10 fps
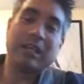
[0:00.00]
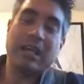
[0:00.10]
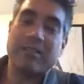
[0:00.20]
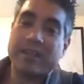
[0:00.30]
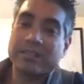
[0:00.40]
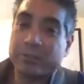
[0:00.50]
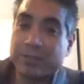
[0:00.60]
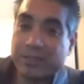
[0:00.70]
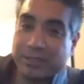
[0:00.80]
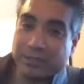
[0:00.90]
he have that
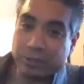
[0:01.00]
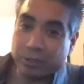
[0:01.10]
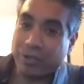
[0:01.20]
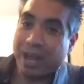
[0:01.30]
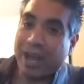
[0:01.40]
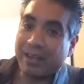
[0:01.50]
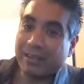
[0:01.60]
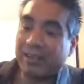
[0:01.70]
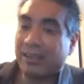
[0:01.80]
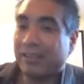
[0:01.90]
specific strat,
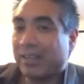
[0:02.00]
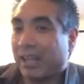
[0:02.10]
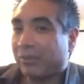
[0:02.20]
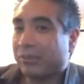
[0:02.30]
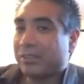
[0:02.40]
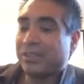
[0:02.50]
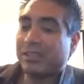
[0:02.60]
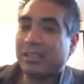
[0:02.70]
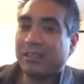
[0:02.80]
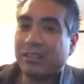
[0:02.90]
and not only
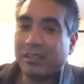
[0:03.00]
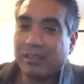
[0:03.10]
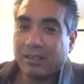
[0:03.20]
did he